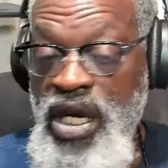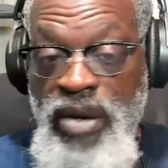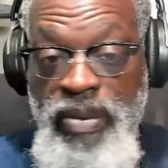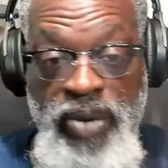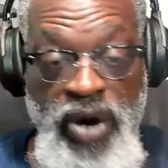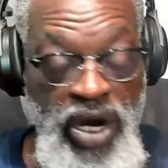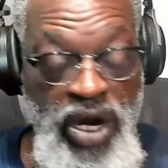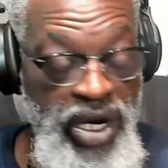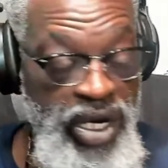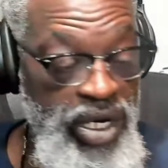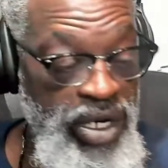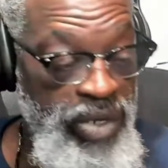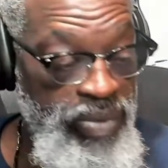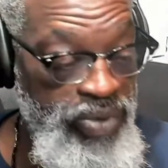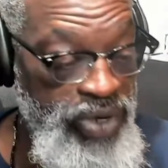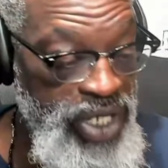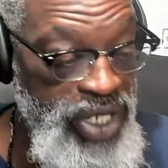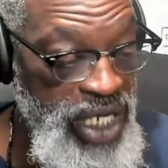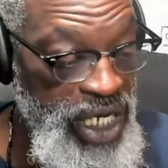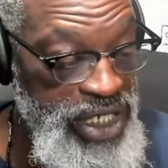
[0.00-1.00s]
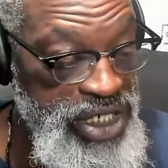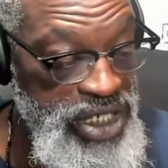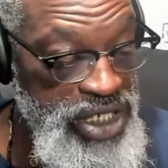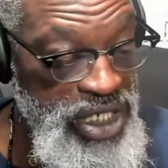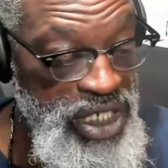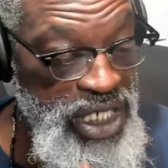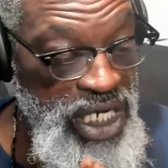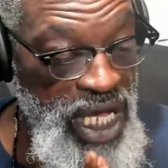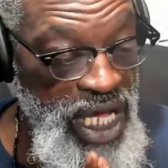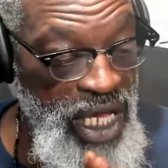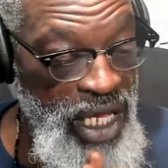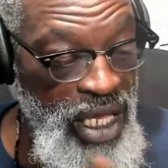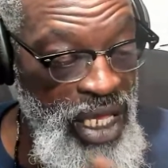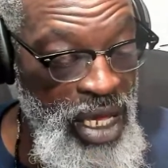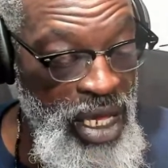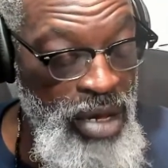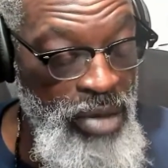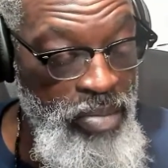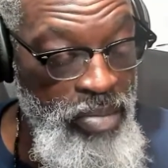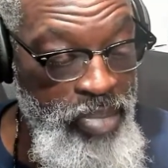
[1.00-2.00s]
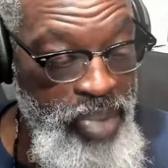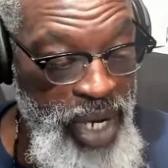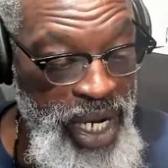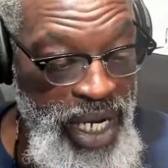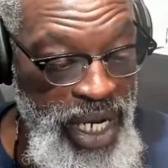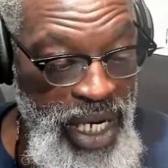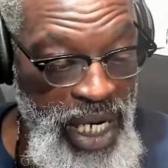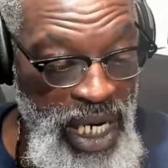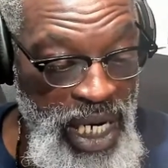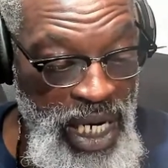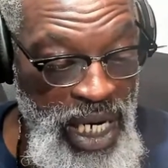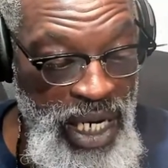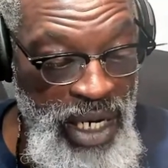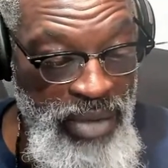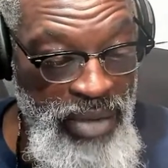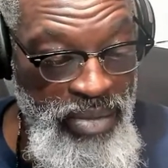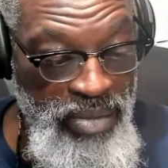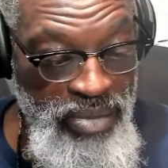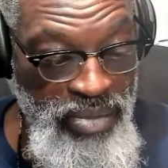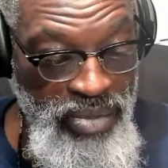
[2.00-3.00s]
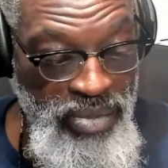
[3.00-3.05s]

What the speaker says: part of the production today. But I